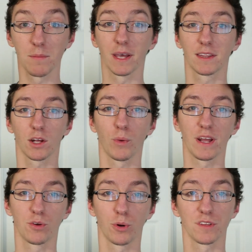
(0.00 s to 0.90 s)
make their
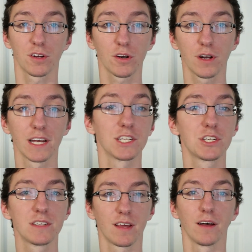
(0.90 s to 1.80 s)
way towards her, and
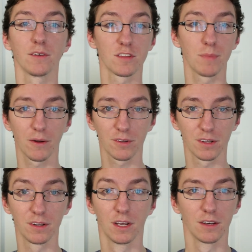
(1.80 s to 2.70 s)
she tells the
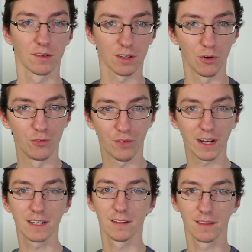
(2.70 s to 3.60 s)
Mountain to go
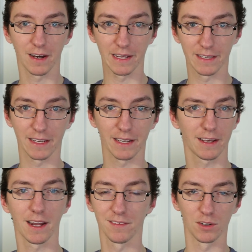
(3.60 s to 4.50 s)
fight the Night King.
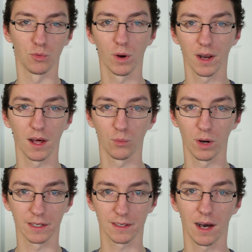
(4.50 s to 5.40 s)
Kind of a
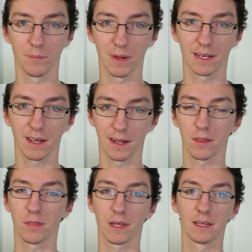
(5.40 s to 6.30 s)
one-on-one combat kind
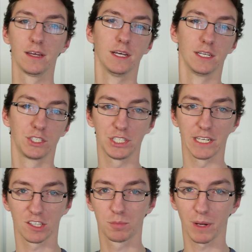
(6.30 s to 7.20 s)
of thing. She
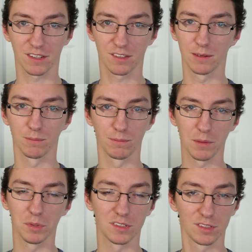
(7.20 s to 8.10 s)
expects him
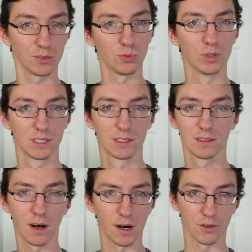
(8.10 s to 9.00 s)
maybe to
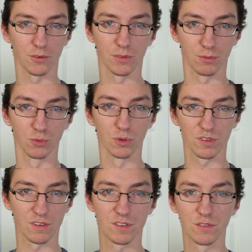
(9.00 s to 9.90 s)
honor the
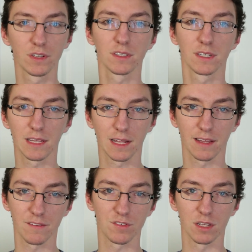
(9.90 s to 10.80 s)
rules of civility that
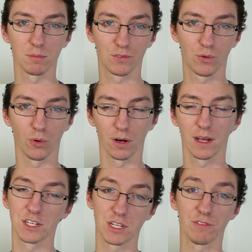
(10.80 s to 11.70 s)
they've seen before,
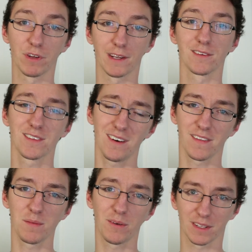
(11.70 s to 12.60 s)
and she figures, oh,
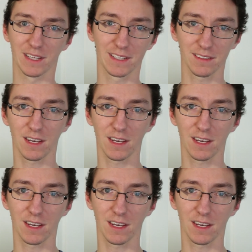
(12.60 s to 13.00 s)
the Mountain can kill